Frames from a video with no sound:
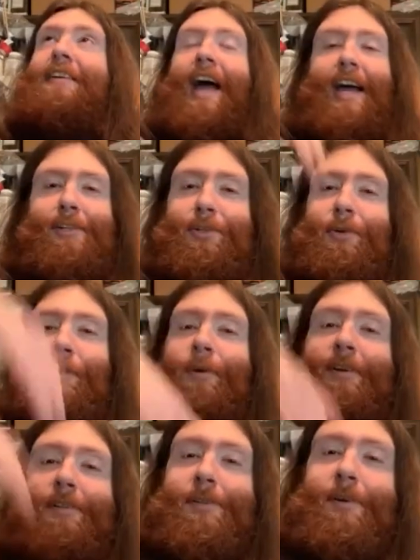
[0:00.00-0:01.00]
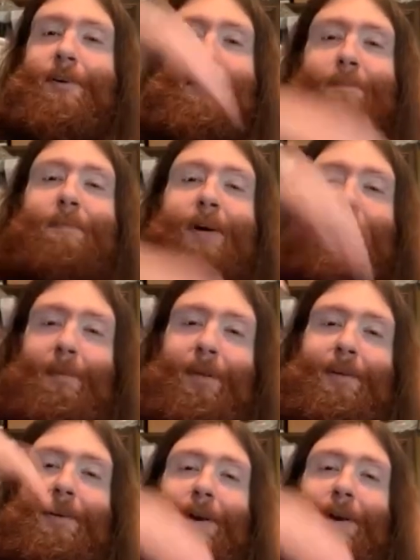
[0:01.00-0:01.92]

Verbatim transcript: asteroids start pummeling